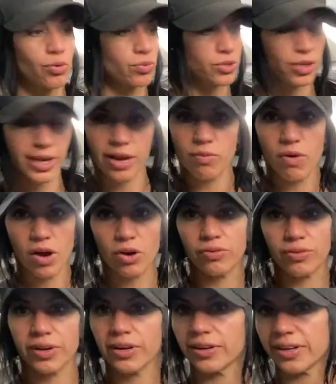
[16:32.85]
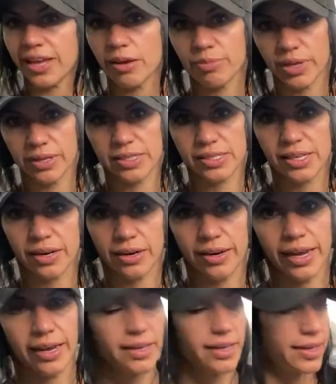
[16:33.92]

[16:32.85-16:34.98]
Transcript: You can't walk over here. You can't be in this area.